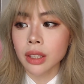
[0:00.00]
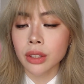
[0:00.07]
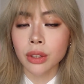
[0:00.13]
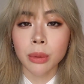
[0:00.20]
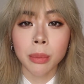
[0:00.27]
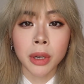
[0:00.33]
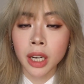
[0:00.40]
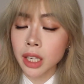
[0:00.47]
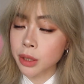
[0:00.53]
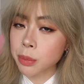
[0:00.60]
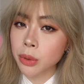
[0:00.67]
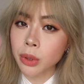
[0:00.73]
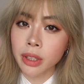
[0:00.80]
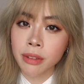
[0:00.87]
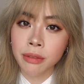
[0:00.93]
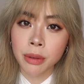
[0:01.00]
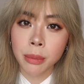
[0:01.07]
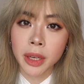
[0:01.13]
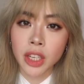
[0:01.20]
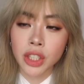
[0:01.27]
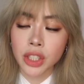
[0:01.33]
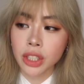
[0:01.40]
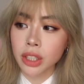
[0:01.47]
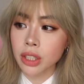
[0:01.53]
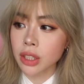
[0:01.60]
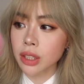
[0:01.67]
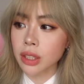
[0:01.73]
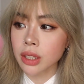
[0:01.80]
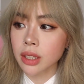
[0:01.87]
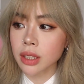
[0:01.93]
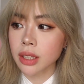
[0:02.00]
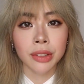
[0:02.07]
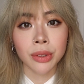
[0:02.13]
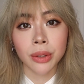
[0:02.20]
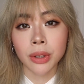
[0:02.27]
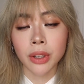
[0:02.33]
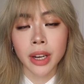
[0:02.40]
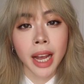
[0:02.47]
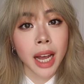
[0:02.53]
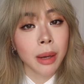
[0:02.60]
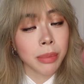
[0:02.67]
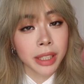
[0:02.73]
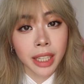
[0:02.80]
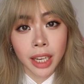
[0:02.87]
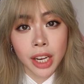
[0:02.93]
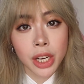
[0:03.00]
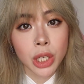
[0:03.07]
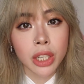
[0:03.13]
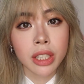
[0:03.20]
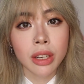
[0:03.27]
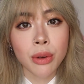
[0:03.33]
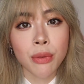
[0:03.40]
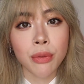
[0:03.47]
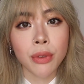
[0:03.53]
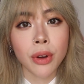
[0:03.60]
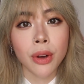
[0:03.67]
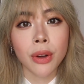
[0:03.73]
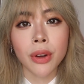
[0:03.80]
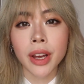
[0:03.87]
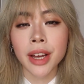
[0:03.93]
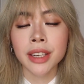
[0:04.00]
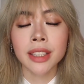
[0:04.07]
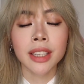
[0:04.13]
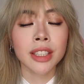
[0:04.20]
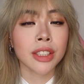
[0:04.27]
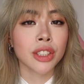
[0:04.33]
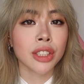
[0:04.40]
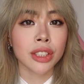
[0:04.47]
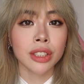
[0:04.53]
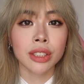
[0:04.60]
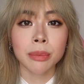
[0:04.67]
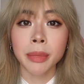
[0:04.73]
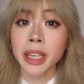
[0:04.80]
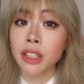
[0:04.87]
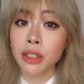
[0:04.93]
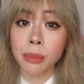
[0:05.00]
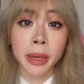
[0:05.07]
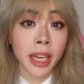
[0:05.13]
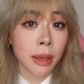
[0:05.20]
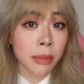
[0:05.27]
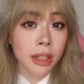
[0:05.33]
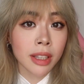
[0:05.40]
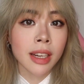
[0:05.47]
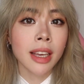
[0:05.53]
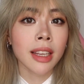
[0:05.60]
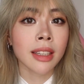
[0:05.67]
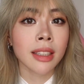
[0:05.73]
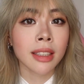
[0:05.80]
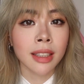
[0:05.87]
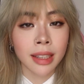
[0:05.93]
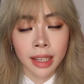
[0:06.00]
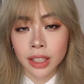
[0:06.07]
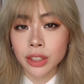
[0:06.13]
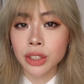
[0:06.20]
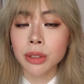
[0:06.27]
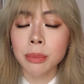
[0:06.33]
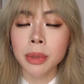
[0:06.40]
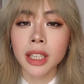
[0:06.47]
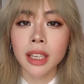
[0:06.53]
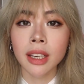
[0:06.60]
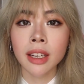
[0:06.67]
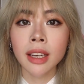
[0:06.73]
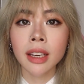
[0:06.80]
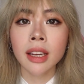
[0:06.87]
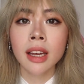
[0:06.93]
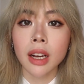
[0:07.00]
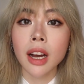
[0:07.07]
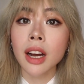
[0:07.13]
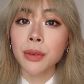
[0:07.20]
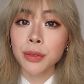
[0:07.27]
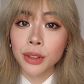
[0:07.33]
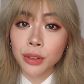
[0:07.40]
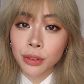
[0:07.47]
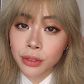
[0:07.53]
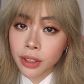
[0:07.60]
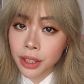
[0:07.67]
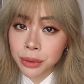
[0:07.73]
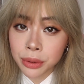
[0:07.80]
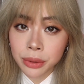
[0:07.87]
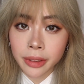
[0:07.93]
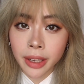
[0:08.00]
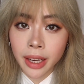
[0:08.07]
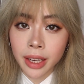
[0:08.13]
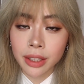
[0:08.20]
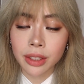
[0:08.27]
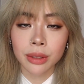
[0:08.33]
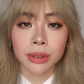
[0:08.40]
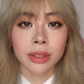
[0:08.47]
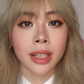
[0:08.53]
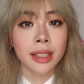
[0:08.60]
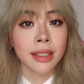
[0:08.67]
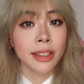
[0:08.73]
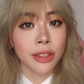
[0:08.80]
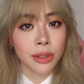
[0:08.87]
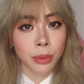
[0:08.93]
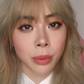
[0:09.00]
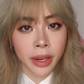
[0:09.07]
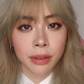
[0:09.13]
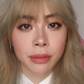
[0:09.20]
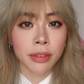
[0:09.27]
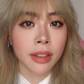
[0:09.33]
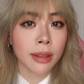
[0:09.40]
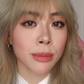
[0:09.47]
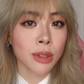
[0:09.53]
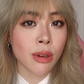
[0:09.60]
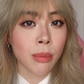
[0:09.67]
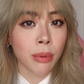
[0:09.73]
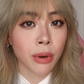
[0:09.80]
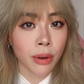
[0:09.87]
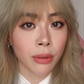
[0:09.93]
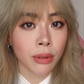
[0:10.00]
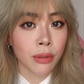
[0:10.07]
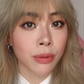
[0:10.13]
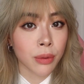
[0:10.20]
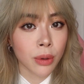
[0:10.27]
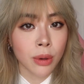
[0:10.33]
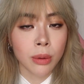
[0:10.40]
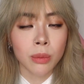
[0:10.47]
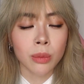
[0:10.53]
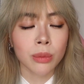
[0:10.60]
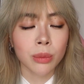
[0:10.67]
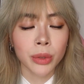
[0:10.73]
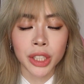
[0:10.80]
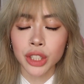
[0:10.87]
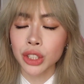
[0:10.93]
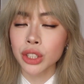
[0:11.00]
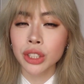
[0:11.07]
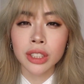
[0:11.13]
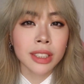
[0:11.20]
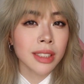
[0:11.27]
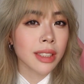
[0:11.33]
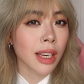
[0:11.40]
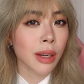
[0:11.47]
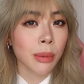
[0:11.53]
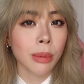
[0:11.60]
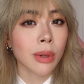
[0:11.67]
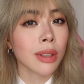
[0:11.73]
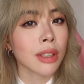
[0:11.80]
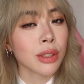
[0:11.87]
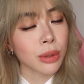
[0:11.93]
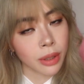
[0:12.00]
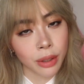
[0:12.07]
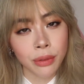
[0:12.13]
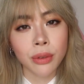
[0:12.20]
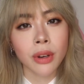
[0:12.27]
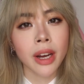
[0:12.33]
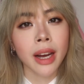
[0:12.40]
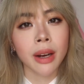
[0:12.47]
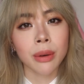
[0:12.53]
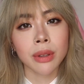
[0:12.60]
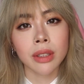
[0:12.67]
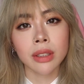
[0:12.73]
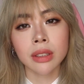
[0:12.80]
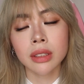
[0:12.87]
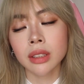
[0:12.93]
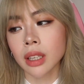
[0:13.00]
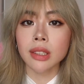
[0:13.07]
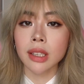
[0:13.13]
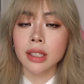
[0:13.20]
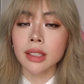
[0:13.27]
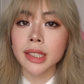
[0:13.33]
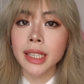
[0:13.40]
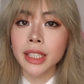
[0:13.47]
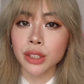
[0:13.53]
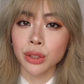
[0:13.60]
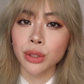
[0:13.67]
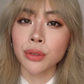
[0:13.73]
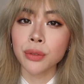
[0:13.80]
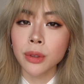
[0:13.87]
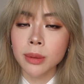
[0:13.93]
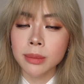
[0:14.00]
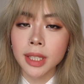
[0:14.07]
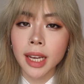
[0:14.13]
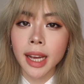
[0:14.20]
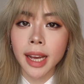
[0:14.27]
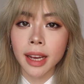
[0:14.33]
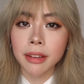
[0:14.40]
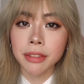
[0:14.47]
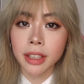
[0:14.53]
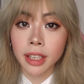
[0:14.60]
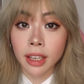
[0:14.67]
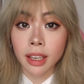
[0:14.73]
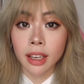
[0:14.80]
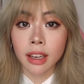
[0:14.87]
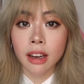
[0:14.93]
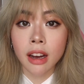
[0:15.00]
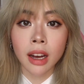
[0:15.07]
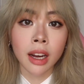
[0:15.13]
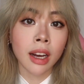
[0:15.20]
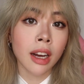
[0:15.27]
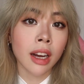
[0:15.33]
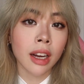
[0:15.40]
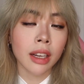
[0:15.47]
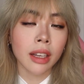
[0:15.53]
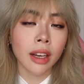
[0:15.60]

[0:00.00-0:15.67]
your passport information, your application info, and then just make your payment, and then that should be it. After you've done all that, you'll then need to wait for them to approve your form, which shouldn't take more than 24 hours. So the next two forms I have here are